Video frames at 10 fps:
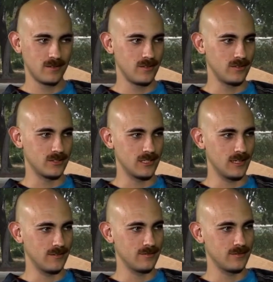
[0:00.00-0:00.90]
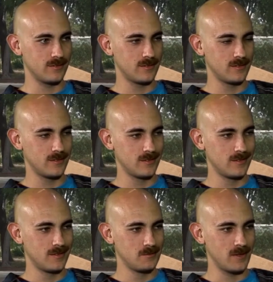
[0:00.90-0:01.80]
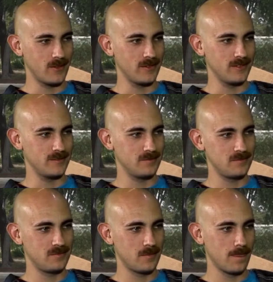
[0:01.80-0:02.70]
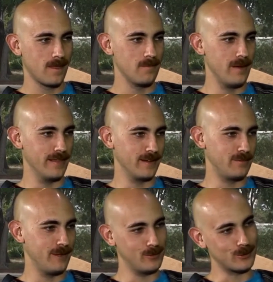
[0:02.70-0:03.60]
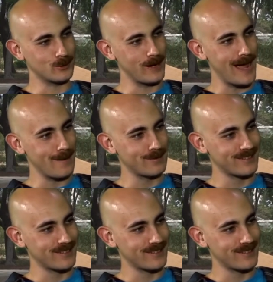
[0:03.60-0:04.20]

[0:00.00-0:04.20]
yourself rather than mailing people crap.